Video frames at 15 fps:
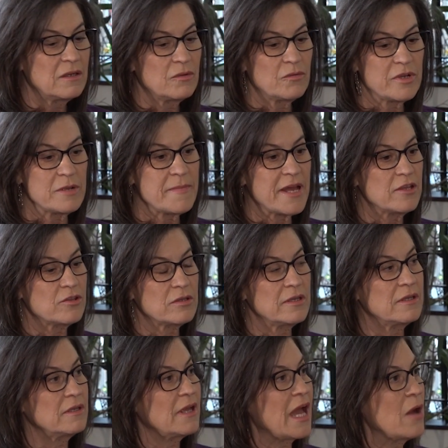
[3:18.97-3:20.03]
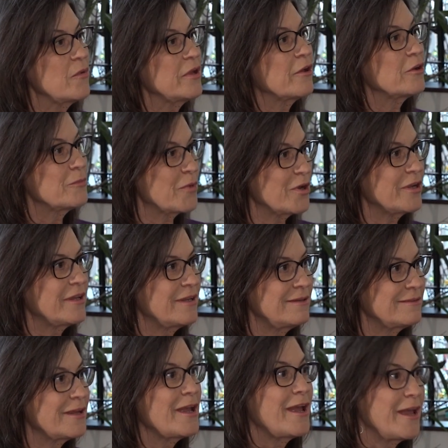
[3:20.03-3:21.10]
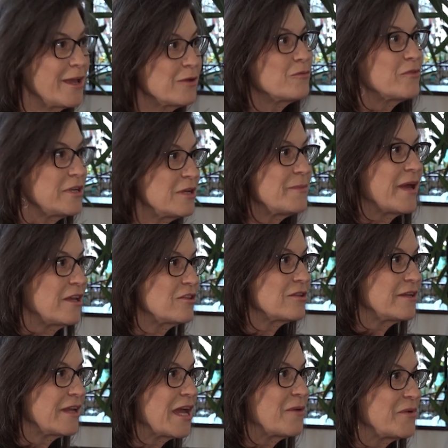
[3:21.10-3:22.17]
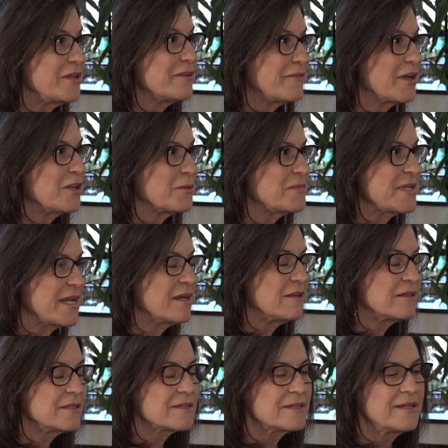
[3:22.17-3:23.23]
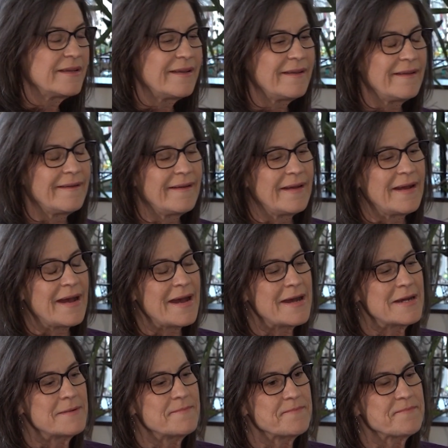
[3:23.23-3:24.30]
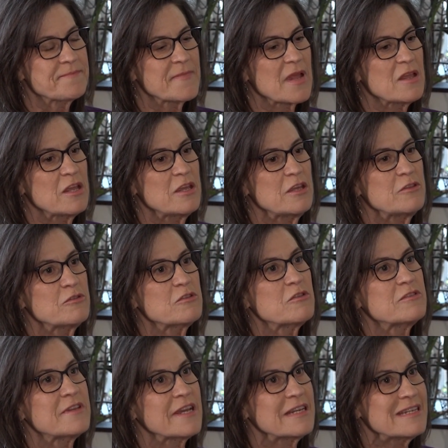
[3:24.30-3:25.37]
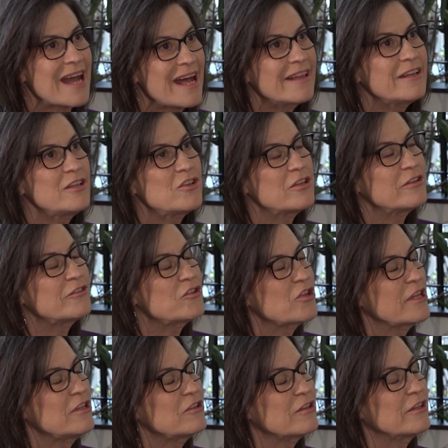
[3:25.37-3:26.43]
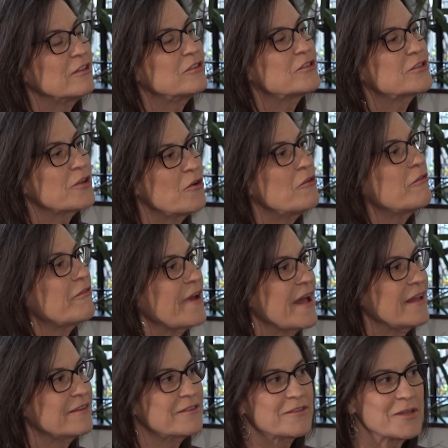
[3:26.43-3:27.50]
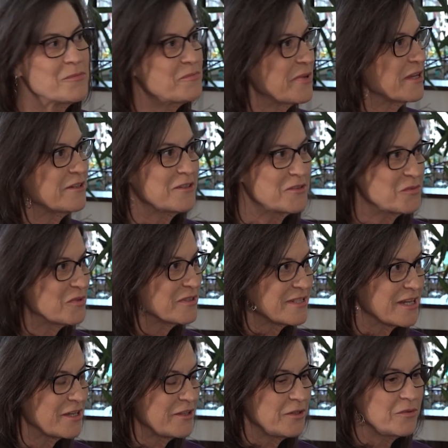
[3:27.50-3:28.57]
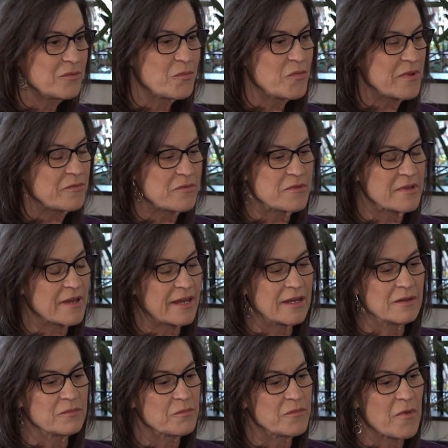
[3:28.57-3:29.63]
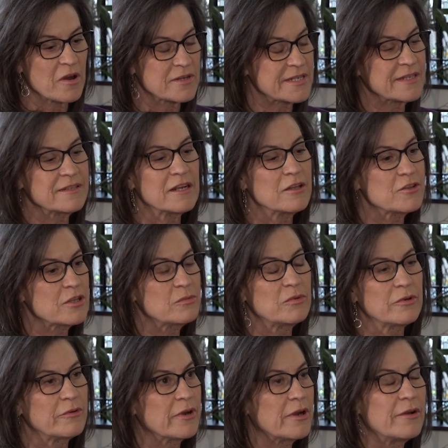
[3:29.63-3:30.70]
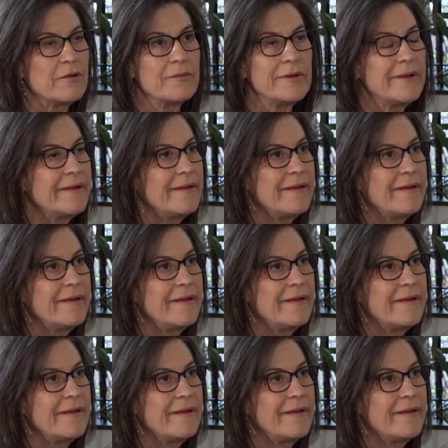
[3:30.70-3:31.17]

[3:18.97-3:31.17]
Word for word: reimagining how we go to market, and reimagining how we develop talent. Um, technology is changing so fast. Some pundits will tell you uh, our technology will grow